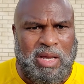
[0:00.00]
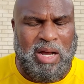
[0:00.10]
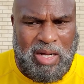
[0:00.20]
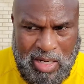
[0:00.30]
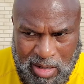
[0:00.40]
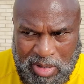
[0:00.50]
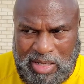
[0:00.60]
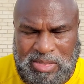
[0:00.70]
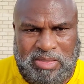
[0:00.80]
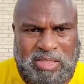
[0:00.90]
I come
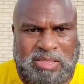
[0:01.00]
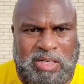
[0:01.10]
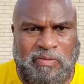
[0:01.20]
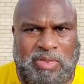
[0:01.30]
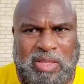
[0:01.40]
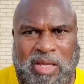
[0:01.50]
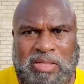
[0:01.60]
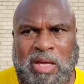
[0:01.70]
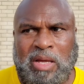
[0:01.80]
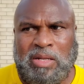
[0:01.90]
against these different
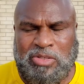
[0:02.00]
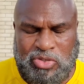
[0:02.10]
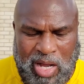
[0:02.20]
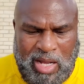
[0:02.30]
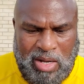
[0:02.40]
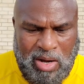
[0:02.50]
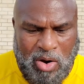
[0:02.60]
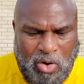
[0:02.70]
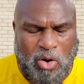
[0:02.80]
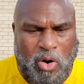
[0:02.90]
things that's trying to
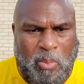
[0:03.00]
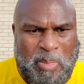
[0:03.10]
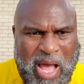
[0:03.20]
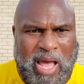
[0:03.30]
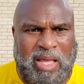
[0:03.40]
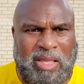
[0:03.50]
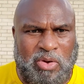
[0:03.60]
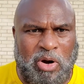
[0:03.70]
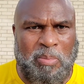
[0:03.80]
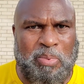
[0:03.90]
hold back
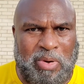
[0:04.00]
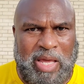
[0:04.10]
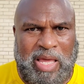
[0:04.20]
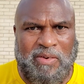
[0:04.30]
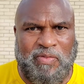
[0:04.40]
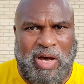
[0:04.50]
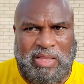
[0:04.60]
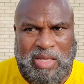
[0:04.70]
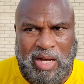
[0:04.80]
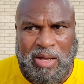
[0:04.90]
your plan,
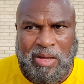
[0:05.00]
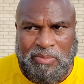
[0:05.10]
Father Yah.